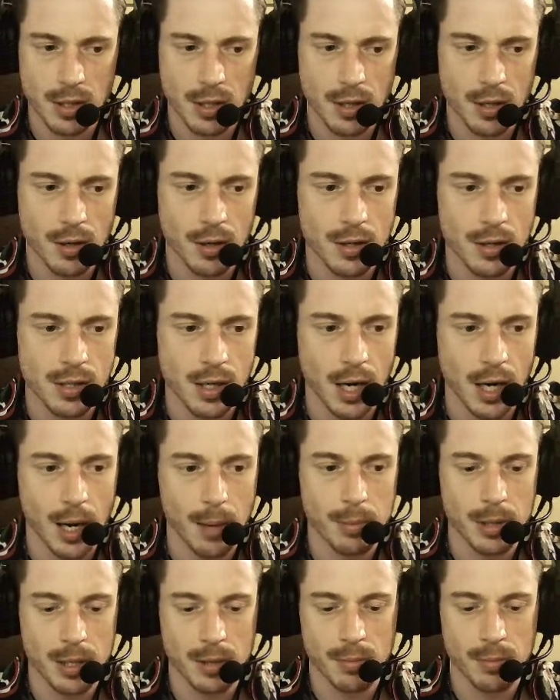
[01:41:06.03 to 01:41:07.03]
because I
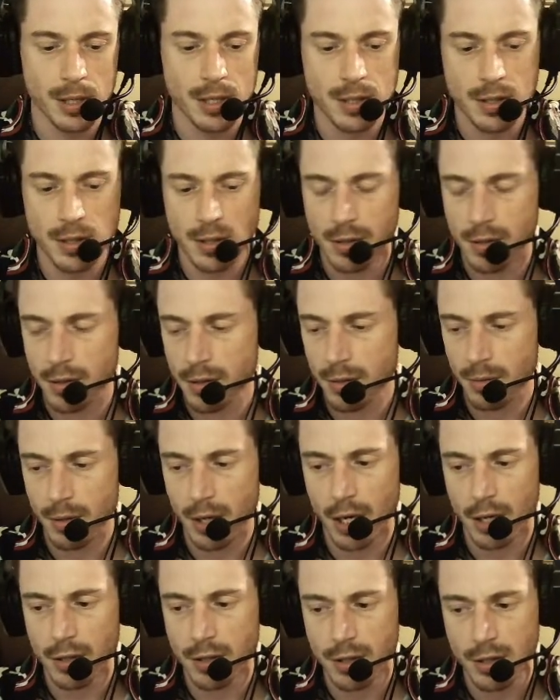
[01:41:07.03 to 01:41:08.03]
copied and pasted. So we
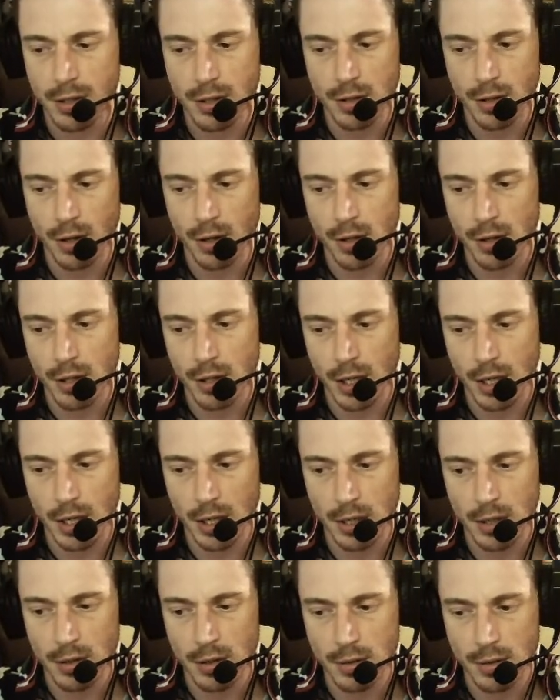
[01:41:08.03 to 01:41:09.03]
actually started
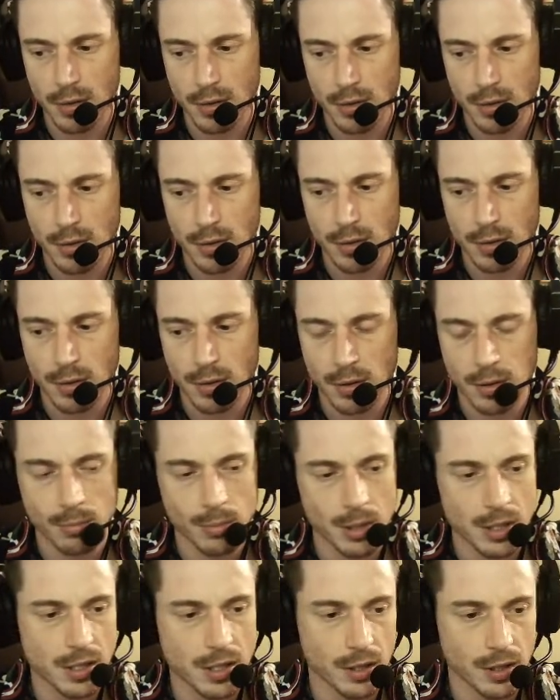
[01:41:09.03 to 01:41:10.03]
at
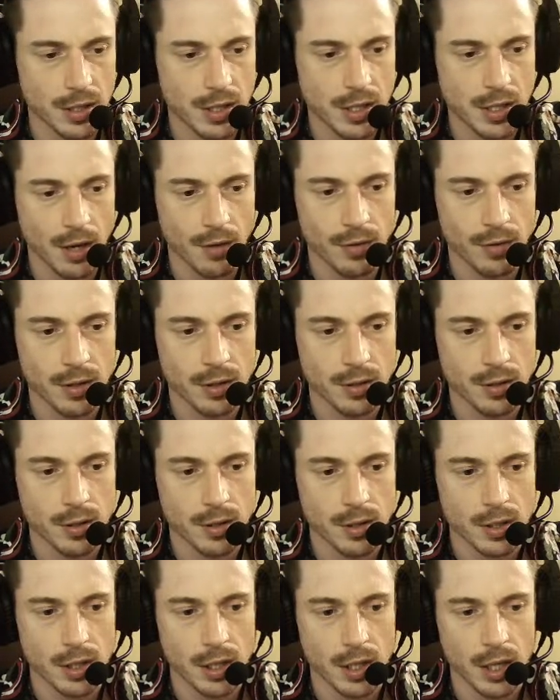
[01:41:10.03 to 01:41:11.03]
basically 7,
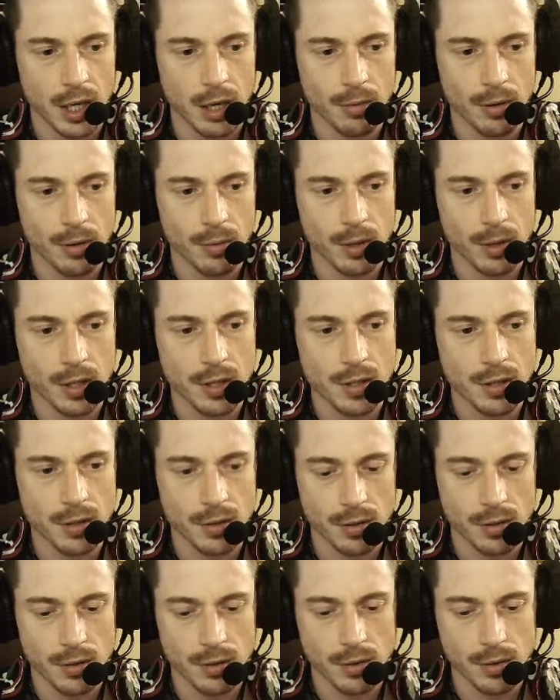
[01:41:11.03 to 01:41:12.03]
and we went
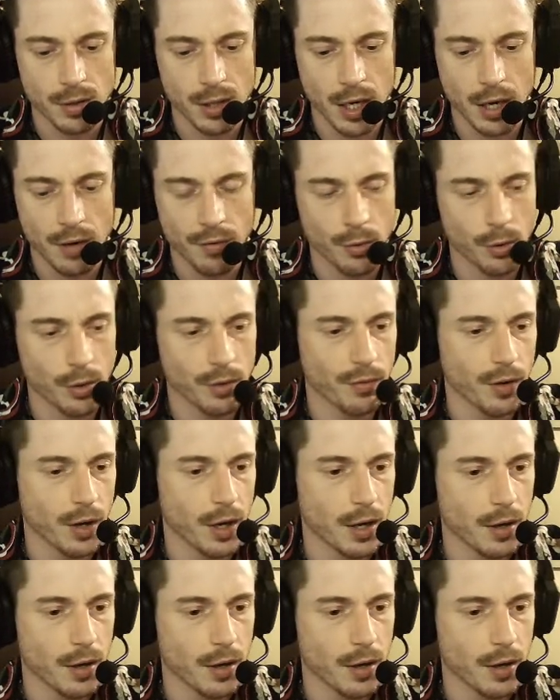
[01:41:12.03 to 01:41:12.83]
to 8:45.